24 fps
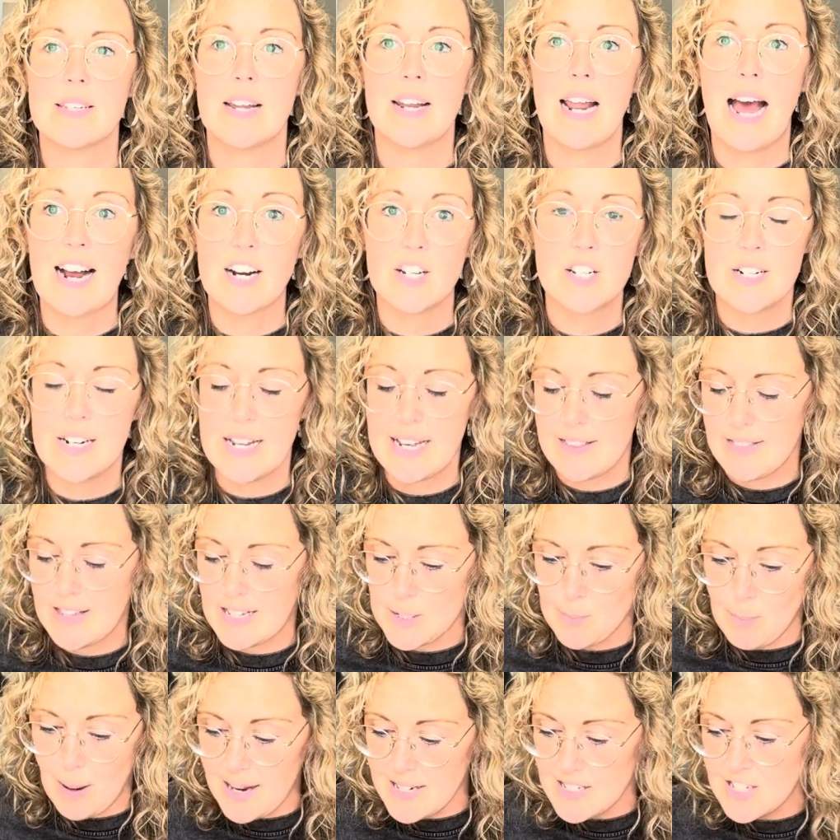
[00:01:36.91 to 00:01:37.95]
And actually in
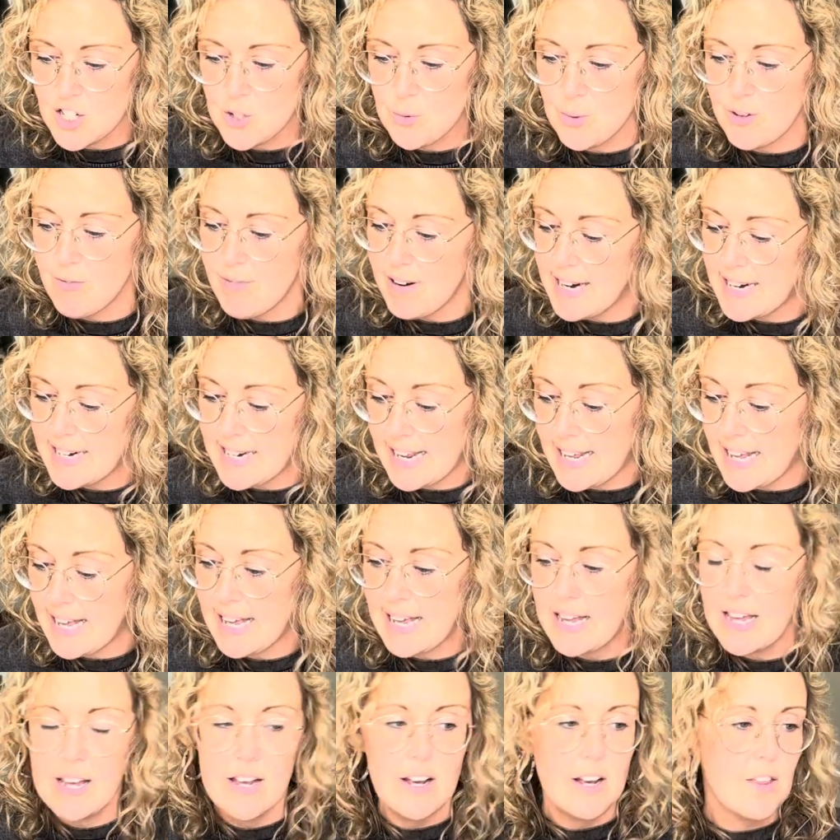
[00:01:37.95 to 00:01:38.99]
this passage we read
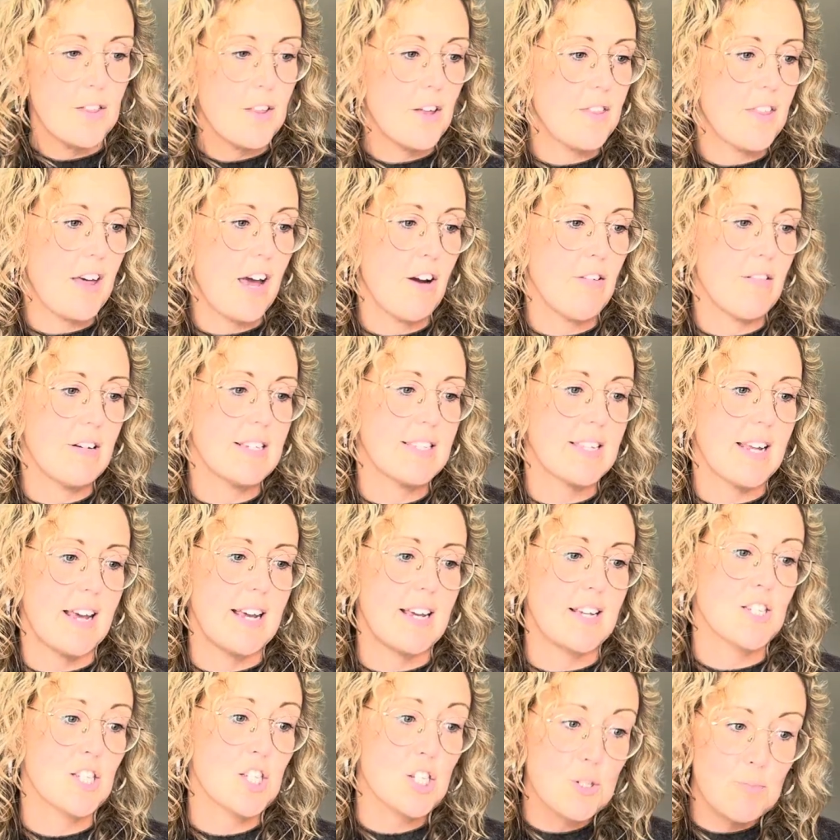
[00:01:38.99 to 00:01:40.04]
here that there is
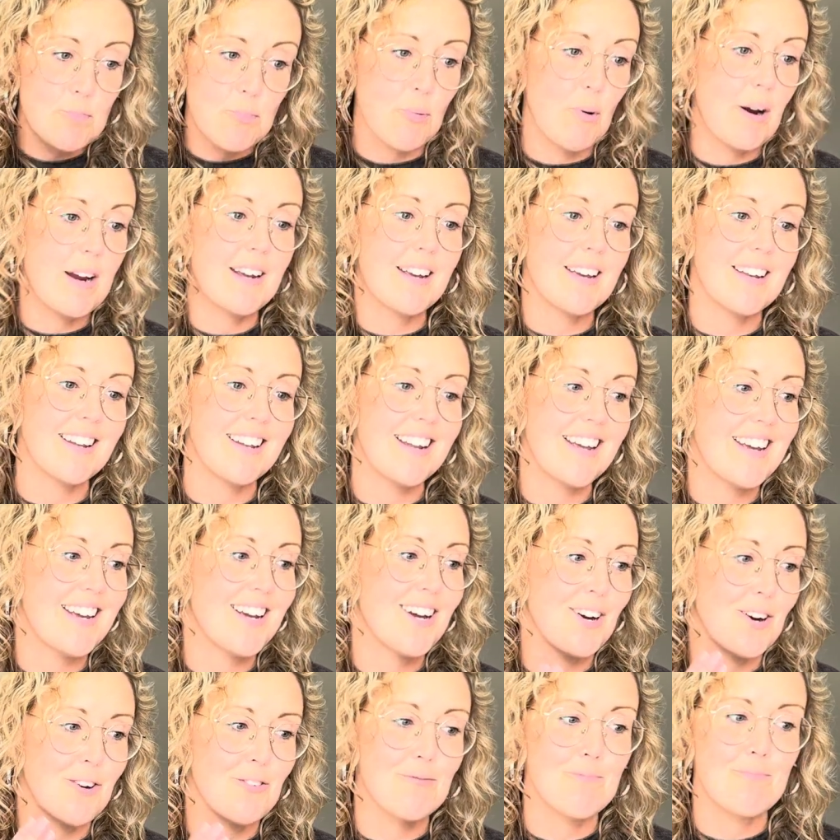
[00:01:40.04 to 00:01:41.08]
a
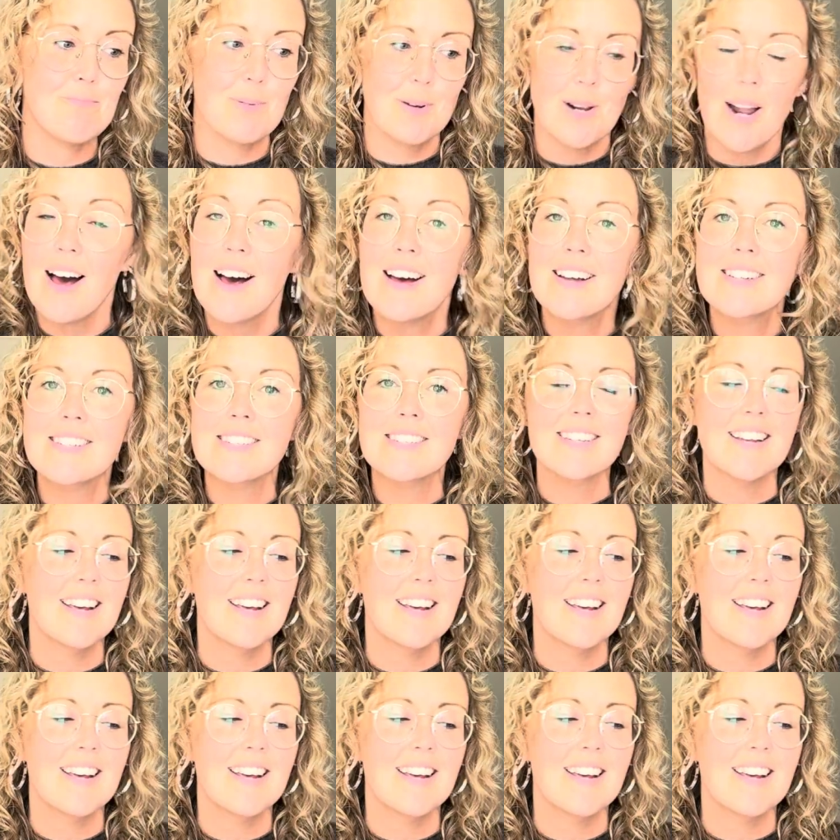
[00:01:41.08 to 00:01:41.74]
sprinkling of blood,